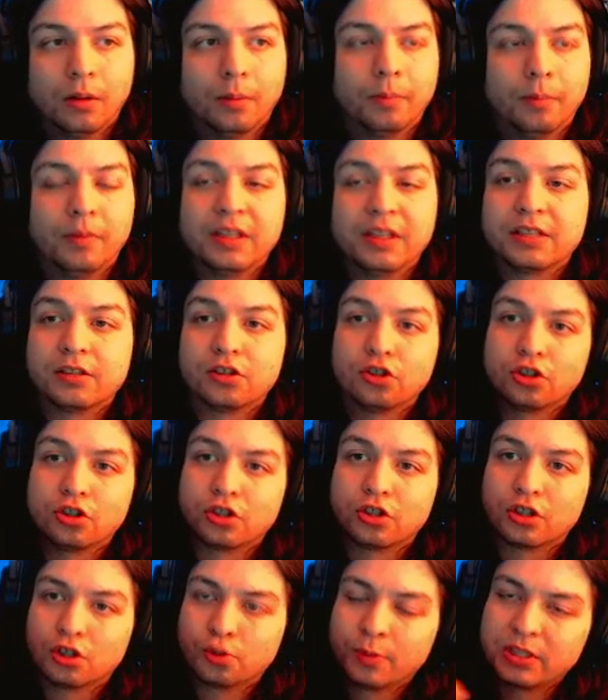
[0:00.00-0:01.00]
This is
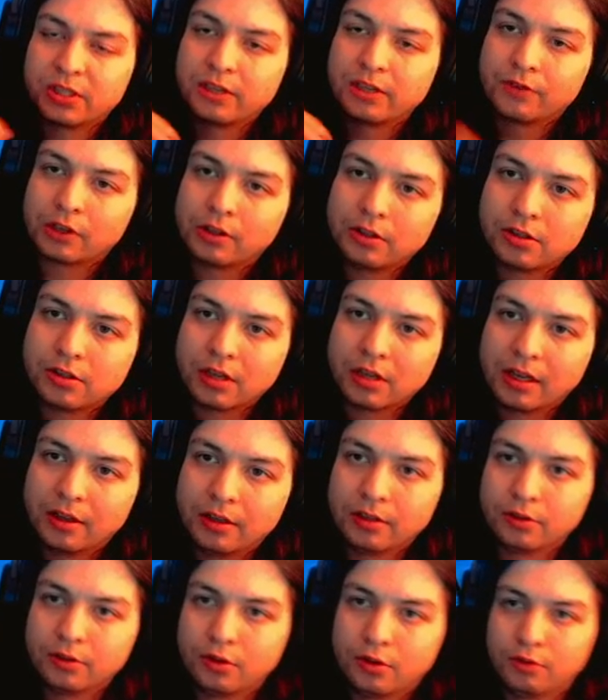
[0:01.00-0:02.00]
just specifically Silent
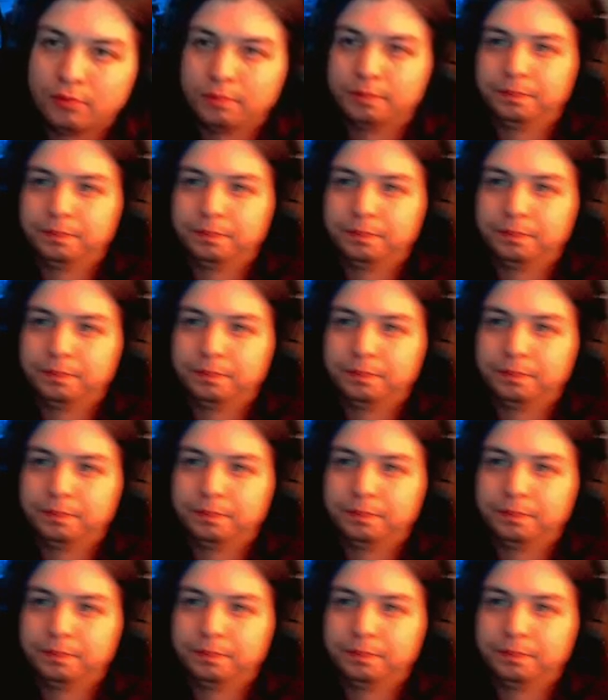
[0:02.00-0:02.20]
Hill 2.